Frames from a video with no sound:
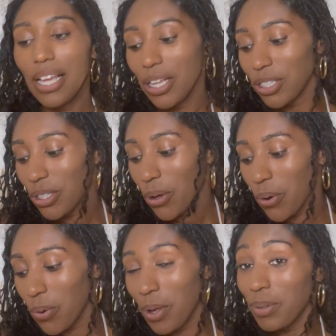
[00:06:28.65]

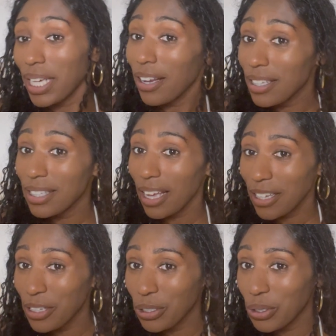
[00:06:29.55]
So it was out of stock
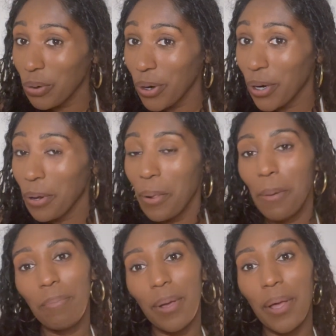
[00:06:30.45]
in store,
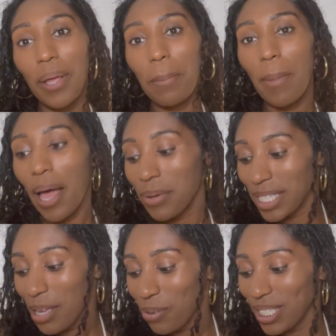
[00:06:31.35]
but I was
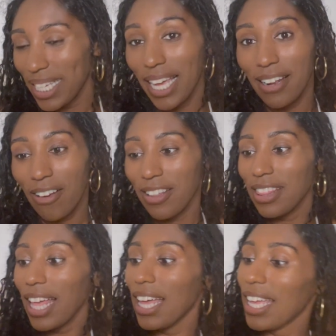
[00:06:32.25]
able to get it
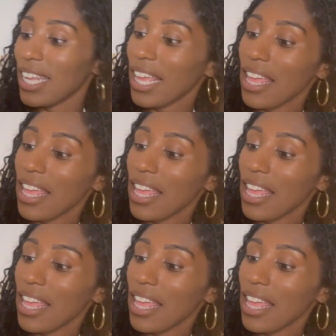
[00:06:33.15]
online.